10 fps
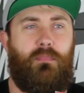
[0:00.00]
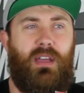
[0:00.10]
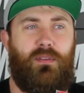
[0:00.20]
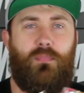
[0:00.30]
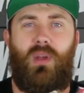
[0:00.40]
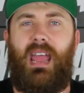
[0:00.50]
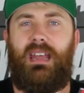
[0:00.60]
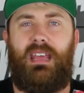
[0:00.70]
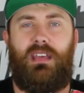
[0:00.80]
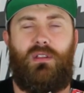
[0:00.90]
either
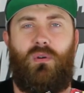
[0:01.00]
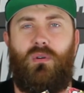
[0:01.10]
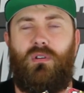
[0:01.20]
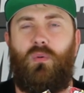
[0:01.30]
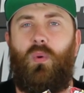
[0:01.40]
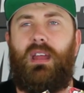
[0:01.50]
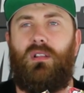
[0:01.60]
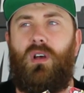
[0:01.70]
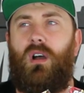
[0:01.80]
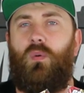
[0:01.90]
branded or went
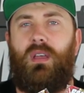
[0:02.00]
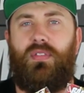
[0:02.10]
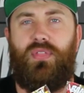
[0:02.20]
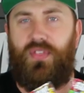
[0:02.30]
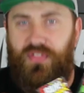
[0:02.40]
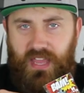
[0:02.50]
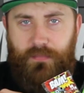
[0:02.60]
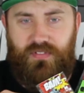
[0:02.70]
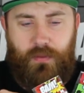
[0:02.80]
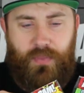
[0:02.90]
along with the
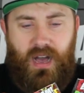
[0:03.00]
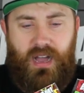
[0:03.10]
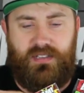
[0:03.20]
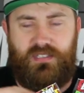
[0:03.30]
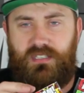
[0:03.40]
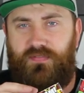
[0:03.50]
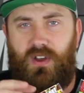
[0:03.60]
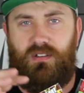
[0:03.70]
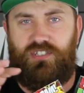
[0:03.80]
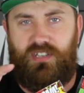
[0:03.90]
theme of the box as
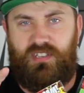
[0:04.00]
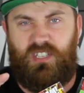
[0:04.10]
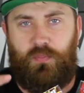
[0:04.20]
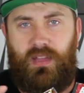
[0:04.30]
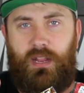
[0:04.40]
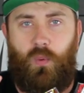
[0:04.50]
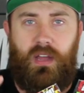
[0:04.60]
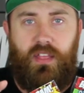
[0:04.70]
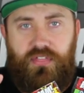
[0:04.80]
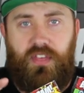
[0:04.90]
far as just explaining
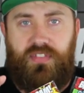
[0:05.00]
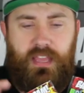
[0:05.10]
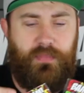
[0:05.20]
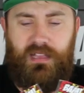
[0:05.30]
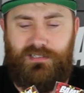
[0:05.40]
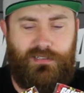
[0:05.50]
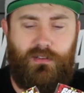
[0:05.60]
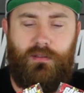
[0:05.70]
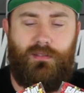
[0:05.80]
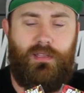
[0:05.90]
what the theme is, you
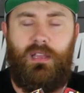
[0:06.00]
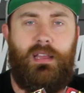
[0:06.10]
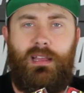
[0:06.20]
know,